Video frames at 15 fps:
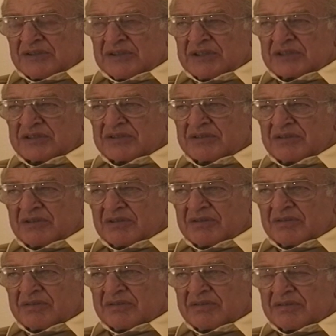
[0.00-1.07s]
just
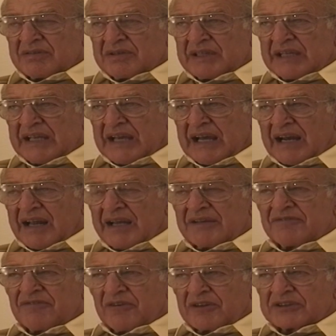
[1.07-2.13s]
the
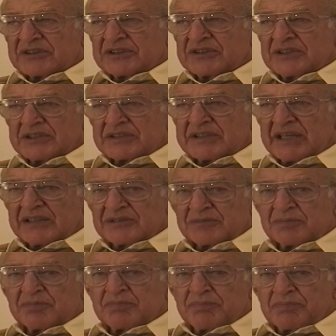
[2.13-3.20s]
Allied forces just held